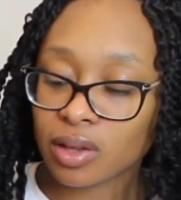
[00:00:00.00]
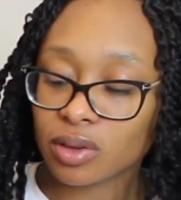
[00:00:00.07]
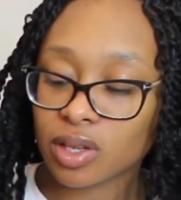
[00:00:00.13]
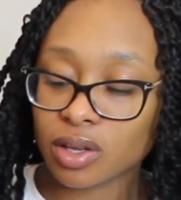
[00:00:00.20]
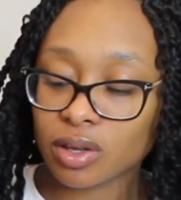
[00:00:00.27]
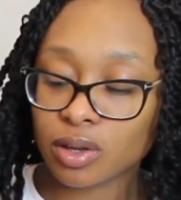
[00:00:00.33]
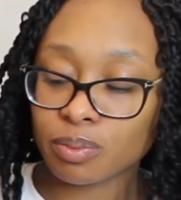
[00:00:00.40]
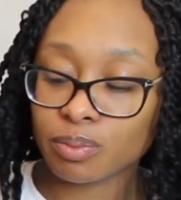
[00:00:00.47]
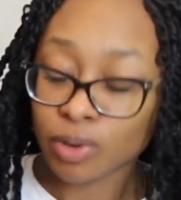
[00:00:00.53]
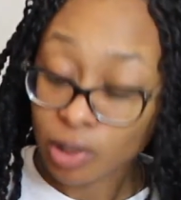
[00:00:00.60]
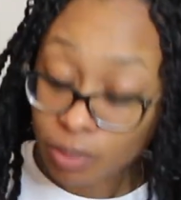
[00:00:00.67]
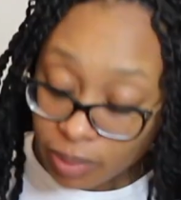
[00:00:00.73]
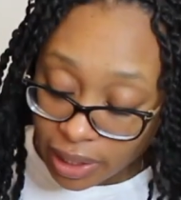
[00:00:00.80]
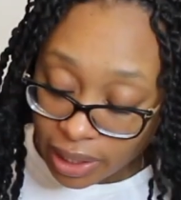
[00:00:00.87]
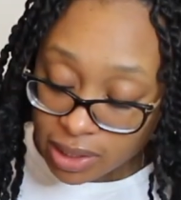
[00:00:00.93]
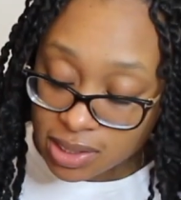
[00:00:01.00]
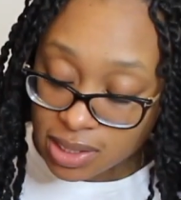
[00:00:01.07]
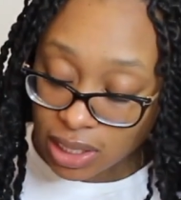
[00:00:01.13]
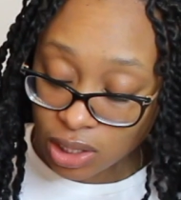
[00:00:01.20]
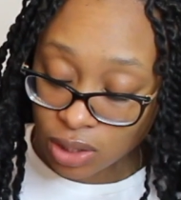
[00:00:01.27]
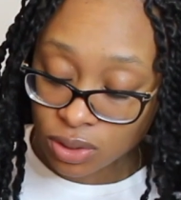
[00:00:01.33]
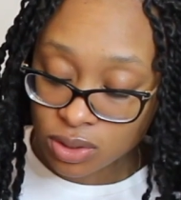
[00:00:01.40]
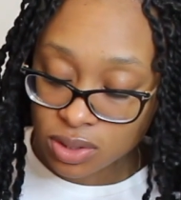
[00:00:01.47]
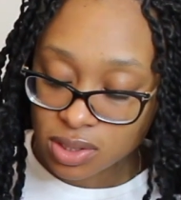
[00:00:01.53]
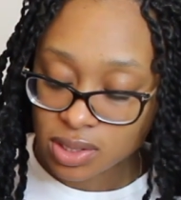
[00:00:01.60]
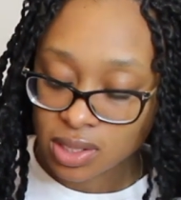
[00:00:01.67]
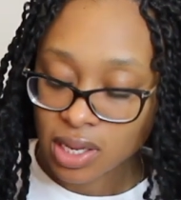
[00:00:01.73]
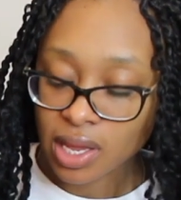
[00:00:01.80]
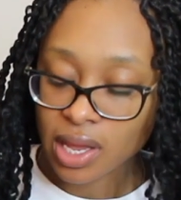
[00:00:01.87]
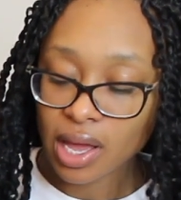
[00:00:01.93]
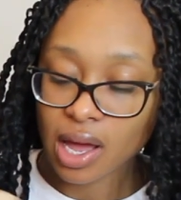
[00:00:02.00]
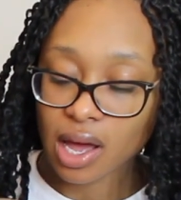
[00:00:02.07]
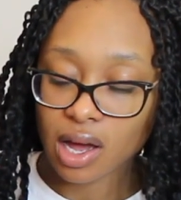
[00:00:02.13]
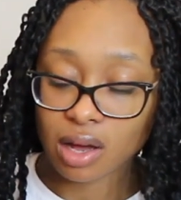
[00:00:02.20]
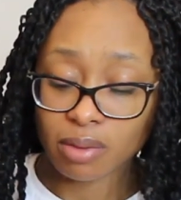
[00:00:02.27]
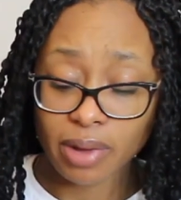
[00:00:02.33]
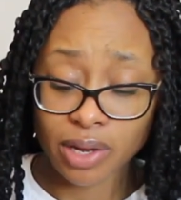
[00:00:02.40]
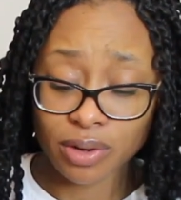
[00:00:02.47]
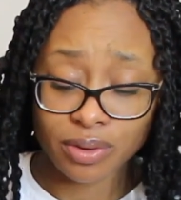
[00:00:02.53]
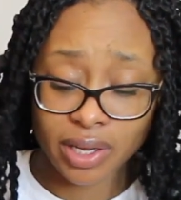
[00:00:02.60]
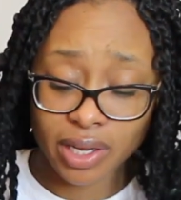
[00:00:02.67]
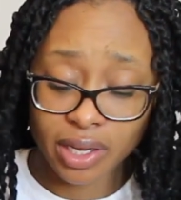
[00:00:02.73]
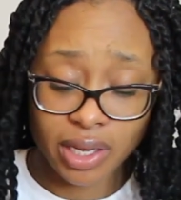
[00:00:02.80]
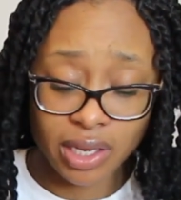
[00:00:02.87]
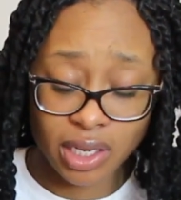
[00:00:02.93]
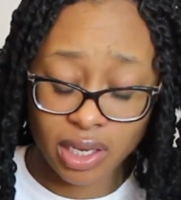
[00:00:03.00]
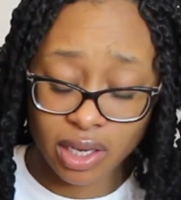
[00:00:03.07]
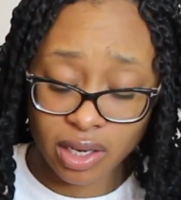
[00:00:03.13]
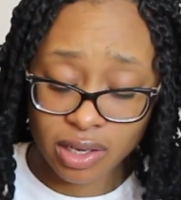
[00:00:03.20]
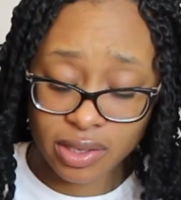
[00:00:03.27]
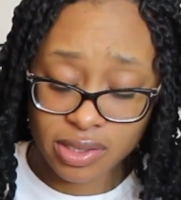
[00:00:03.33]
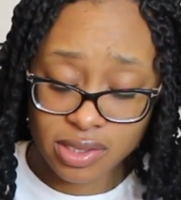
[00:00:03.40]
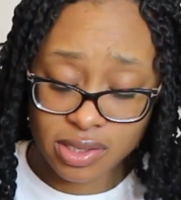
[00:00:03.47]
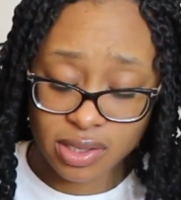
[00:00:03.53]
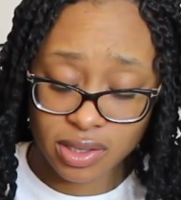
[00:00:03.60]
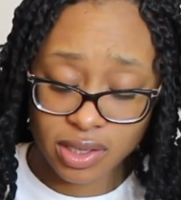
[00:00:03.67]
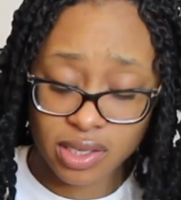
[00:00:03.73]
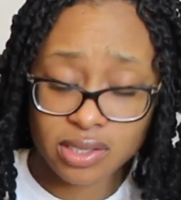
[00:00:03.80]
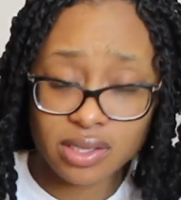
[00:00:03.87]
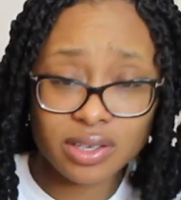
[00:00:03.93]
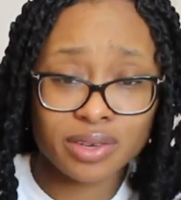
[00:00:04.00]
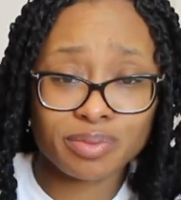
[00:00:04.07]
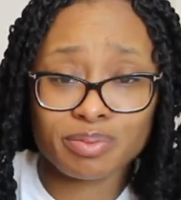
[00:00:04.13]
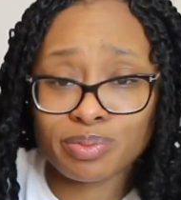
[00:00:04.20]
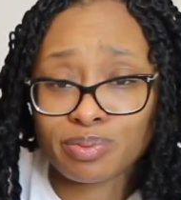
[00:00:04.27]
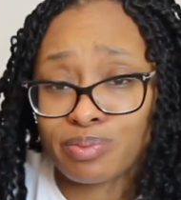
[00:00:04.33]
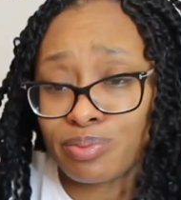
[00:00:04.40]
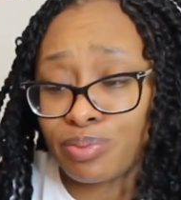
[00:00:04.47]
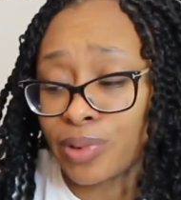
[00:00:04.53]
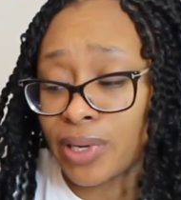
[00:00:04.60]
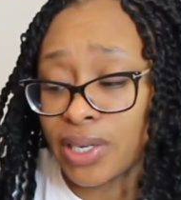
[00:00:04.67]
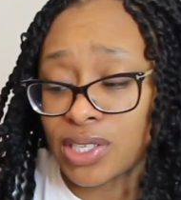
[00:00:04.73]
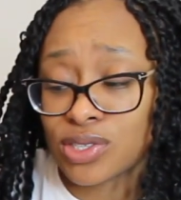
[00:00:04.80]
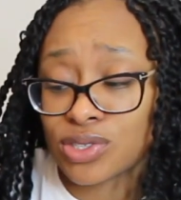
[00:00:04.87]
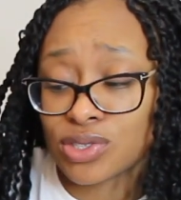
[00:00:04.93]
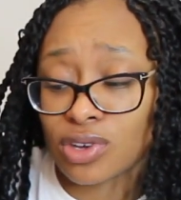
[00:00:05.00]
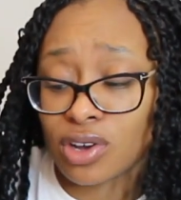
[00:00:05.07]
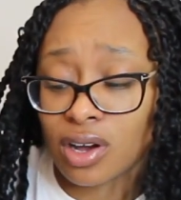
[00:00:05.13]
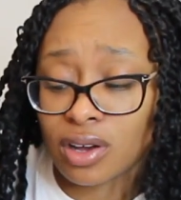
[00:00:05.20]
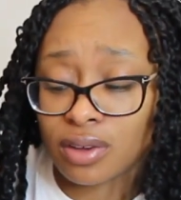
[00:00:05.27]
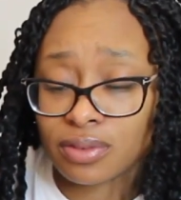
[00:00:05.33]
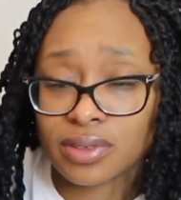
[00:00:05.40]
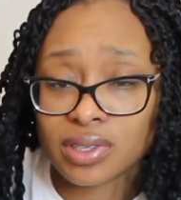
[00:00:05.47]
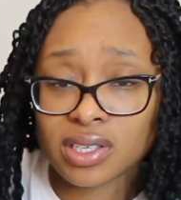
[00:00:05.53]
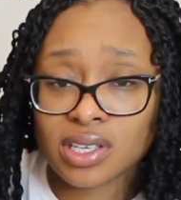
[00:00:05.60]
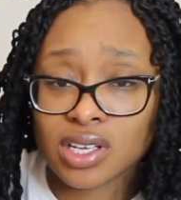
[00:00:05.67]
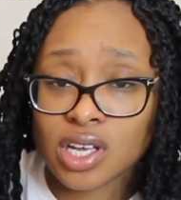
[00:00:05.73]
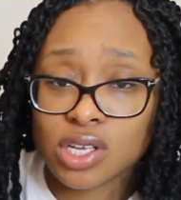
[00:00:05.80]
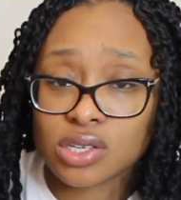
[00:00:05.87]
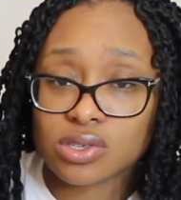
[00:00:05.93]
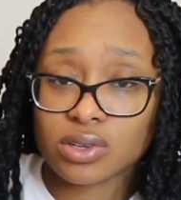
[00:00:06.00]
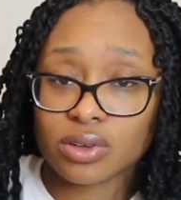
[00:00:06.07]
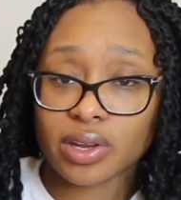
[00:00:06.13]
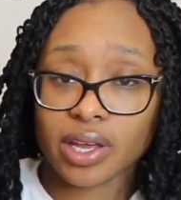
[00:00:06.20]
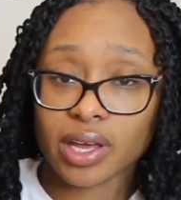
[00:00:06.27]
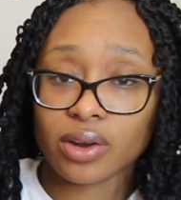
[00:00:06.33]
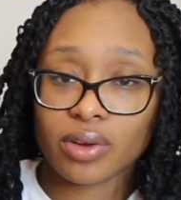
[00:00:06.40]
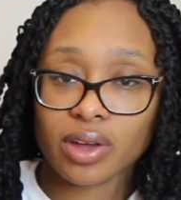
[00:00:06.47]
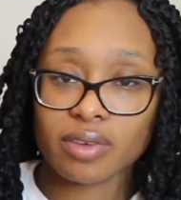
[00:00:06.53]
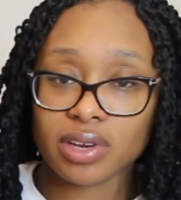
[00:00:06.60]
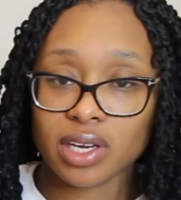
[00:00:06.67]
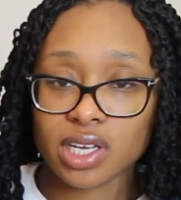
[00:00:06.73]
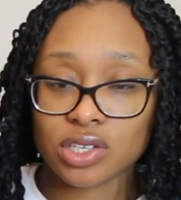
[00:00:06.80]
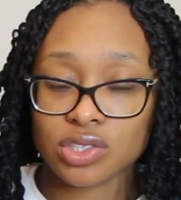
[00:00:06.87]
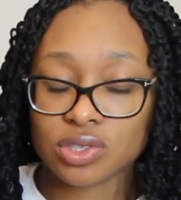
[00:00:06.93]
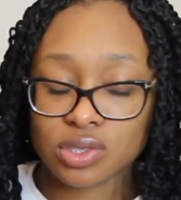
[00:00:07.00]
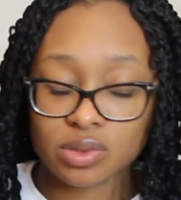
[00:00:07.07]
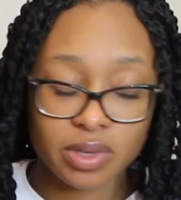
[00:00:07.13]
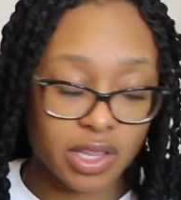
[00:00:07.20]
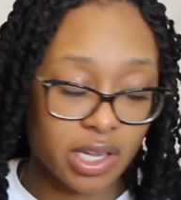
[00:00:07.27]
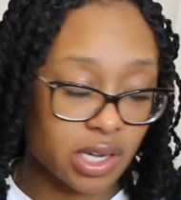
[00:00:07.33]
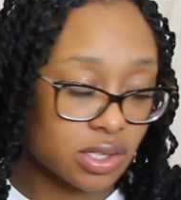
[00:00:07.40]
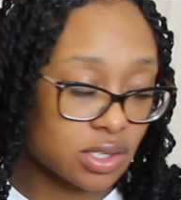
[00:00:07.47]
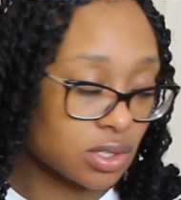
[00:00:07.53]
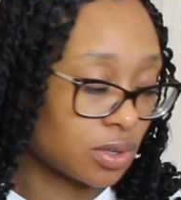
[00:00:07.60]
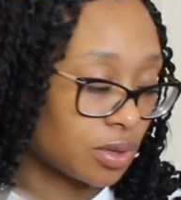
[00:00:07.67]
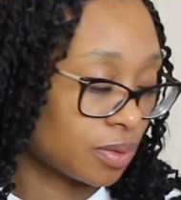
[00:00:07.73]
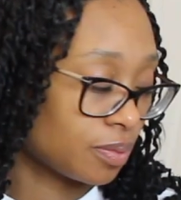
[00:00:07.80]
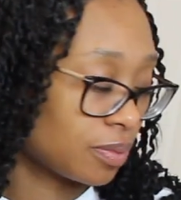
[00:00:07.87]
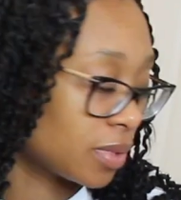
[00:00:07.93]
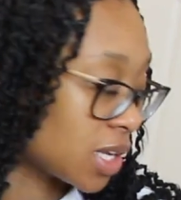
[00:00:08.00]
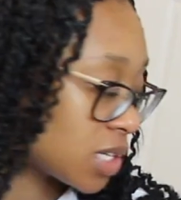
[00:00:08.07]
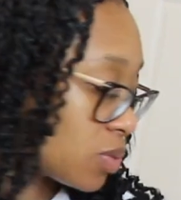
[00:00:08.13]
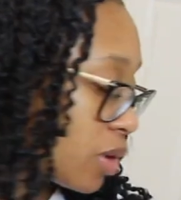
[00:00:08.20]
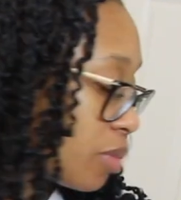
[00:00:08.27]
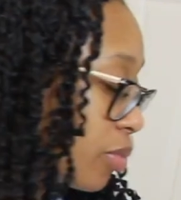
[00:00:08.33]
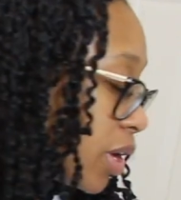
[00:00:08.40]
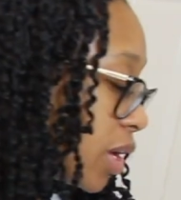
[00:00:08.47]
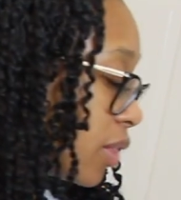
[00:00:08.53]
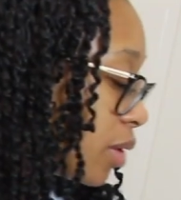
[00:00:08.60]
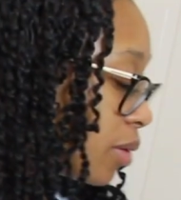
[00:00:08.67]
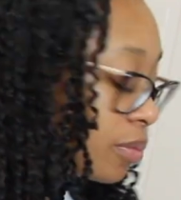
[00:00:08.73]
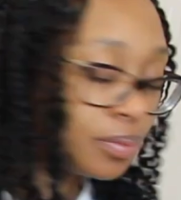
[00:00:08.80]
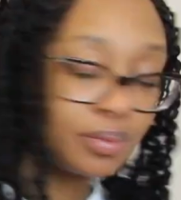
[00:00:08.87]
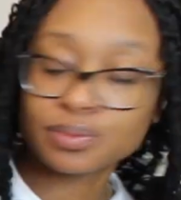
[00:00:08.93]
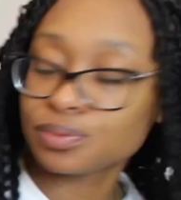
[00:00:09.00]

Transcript: the Perplex heels. I don't get any cuts. These are pretty soft, so like I don't have any issues with that. So that's why I'm bringing them.